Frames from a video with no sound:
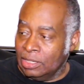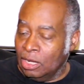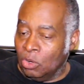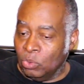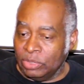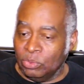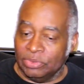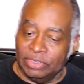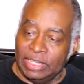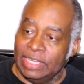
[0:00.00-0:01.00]
all week
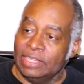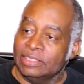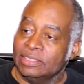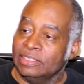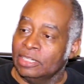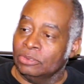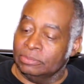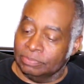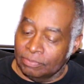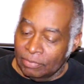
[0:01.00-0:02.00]
with the Deus, etc.
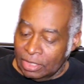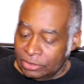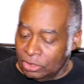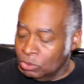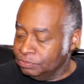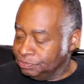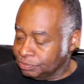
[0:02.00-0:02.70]
So